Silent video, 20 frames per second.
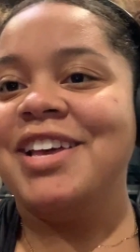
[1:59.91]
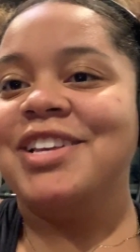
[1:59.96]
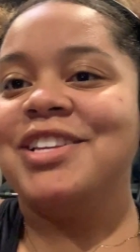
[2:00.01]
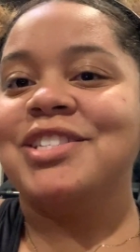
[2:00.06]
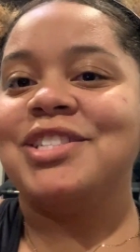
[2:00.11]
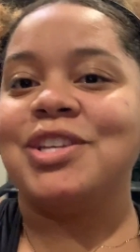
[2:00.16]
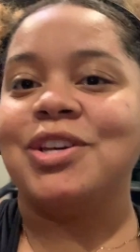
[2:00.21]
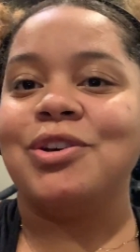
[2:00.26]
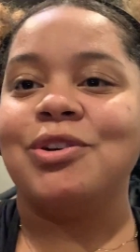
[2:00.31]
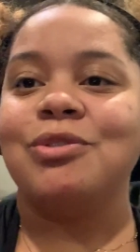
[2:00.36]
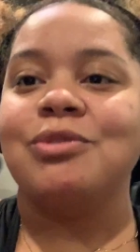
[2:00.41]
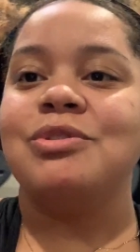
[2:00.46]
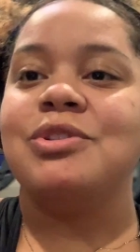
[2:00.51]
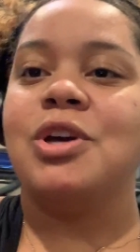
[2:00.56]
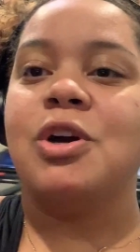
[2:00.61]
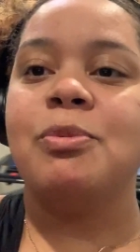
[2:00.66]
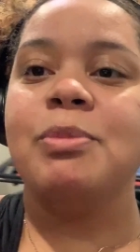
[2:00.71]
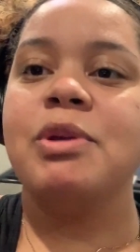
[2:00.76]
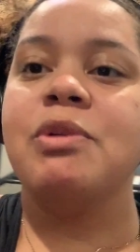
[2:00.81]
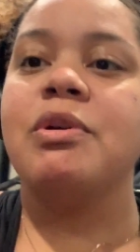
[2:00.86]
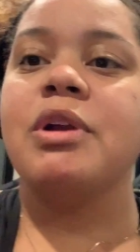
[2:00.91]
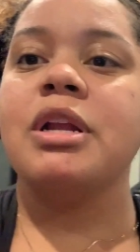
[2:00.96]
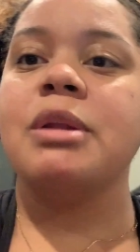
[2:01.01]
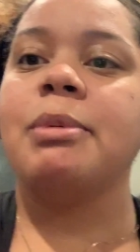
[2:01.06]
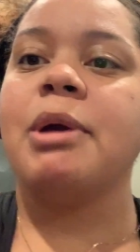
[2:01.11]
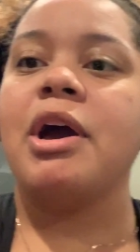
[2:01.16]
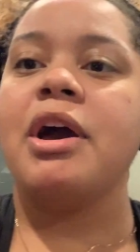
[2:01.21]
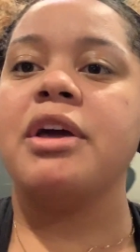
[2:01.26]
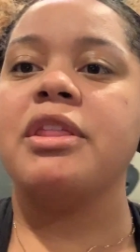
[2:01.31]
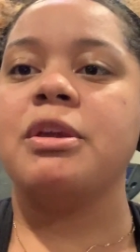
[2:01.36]
So don't be worried
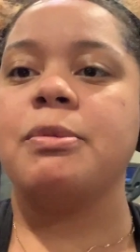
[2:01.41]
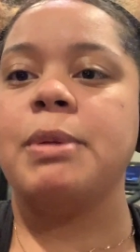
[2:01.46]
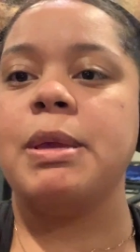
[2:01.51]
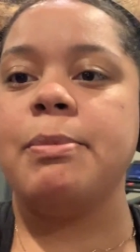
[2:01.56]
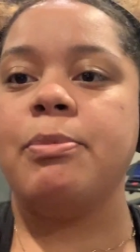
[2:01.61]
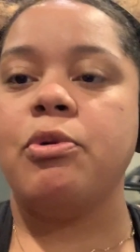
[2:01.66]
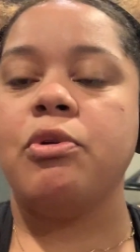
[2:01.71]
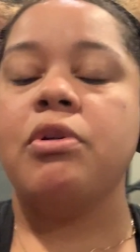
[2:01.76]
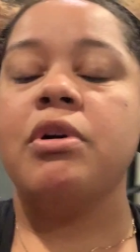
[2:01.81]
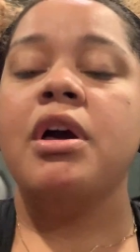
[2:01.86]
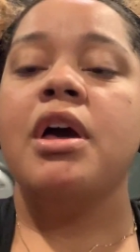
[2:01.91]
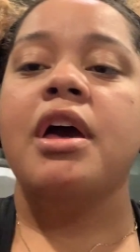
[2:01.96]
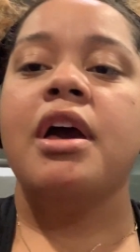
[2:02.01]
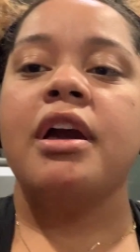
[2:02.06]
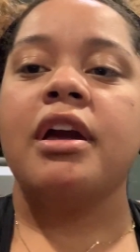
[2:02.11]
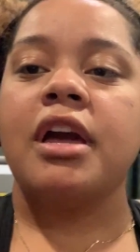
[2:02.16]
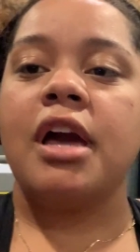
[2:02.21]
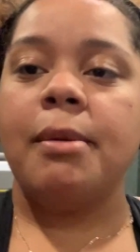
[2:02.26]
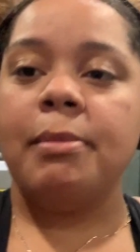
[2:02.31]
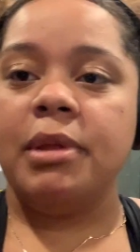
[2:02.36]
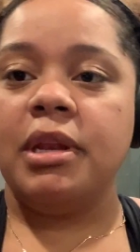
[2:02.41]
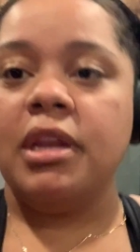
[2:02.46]
about other people. Come in